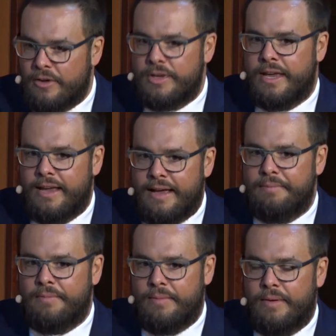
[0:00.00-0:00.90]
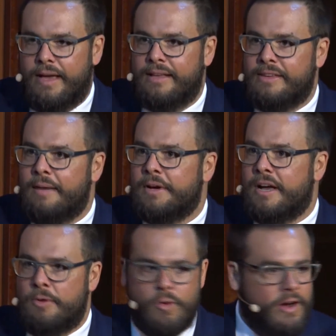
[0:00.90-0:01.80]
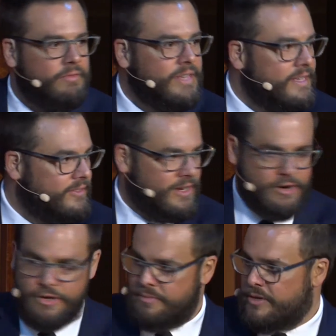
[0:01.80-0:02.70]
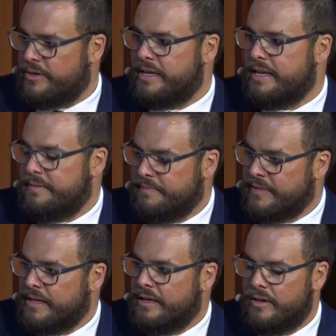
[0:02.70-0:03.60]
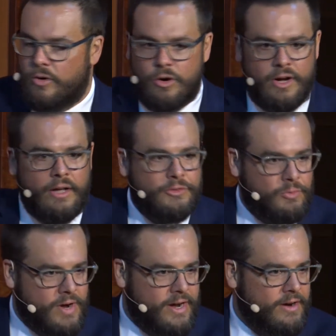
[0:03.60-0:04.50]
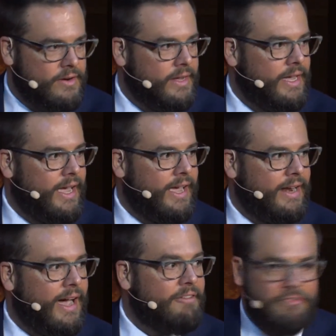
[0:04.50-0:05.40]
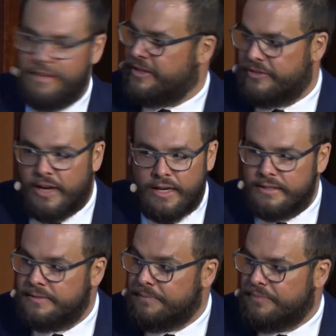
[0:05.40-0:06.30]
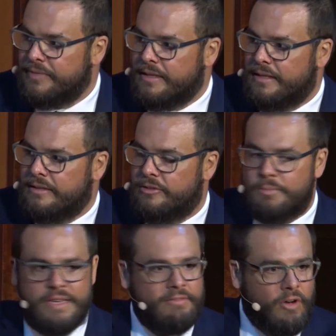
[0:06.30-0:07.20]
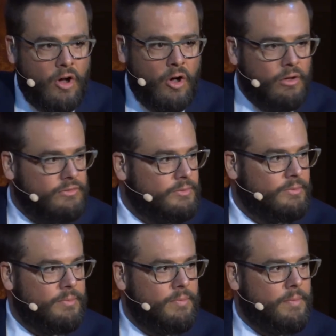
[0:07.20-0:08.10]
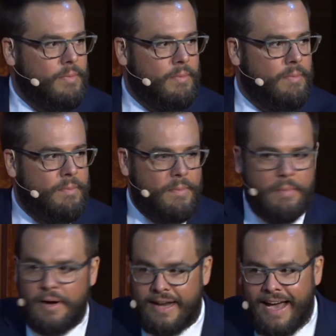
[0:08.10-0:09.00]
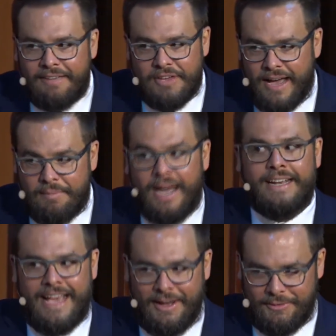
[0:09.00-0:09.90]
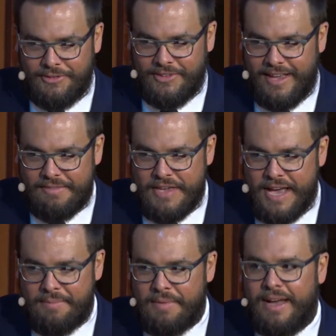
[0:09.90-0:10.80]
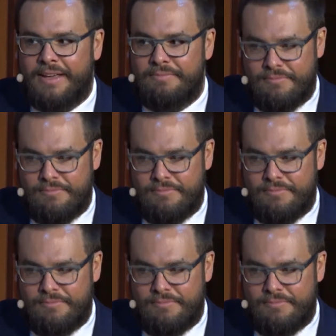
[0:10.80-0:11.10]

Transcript: okay, I, as I become aware of needs in our community or elsewhere, and I feel a tug to be involved, but I've got my doubts, I've got my